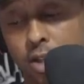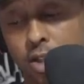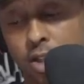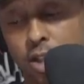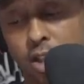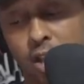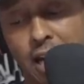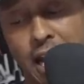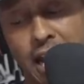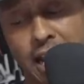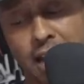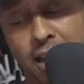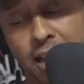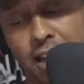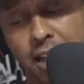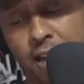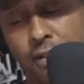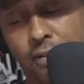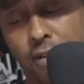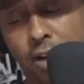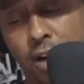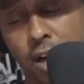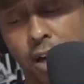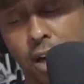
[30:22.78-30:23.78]
should I
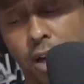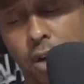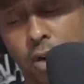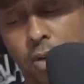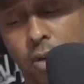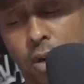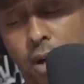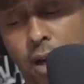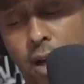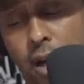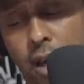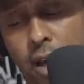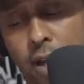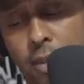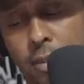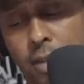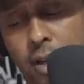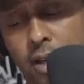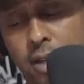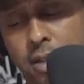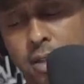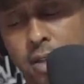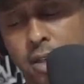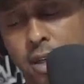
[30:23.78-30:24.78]
leave it alone and let him
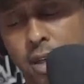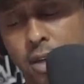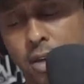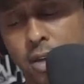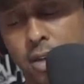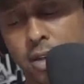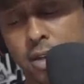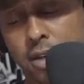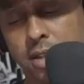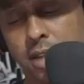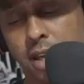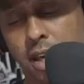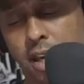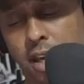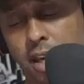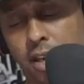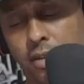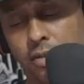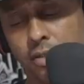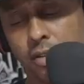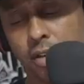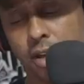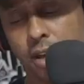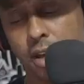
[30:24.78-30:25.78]
continue to
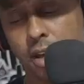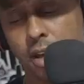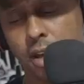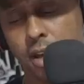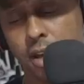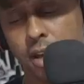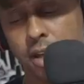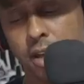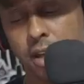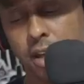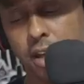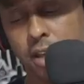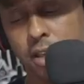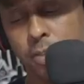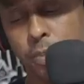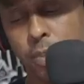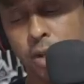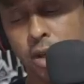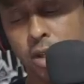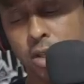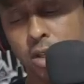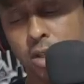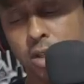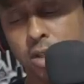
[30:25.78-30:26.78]
save these
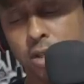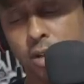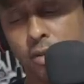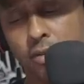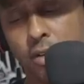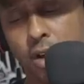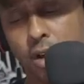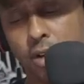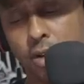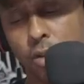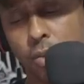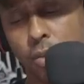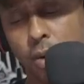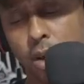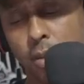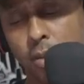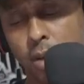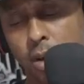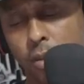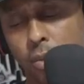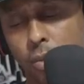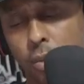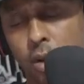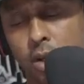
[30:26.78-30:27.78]
pictures of other
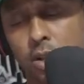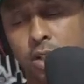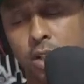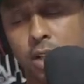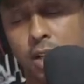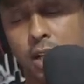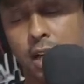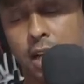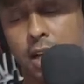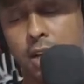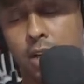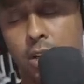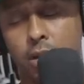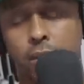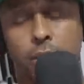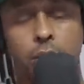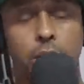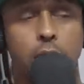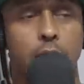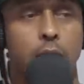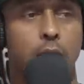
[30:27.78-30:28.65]
women? What should I do?